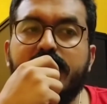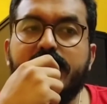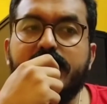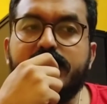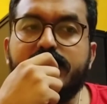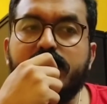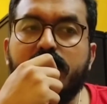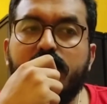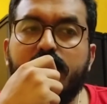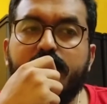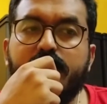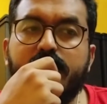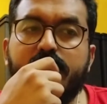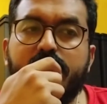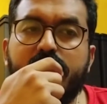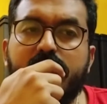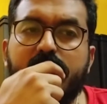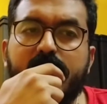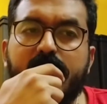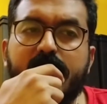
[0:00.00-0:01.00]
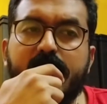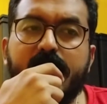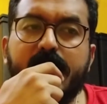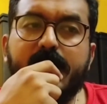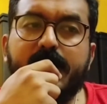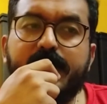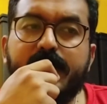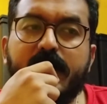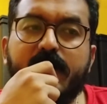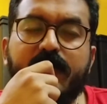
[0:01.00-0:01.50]
So
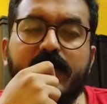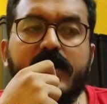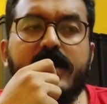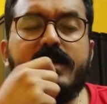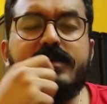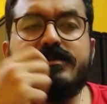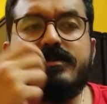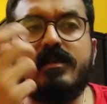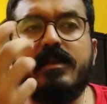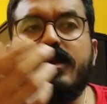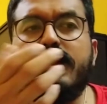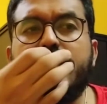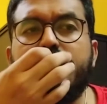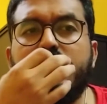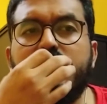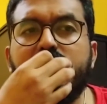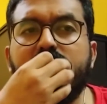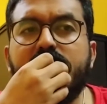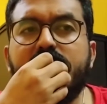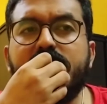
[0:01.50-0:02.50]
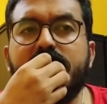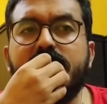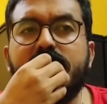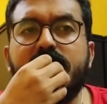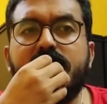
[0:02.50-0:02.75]
if you guys think about it,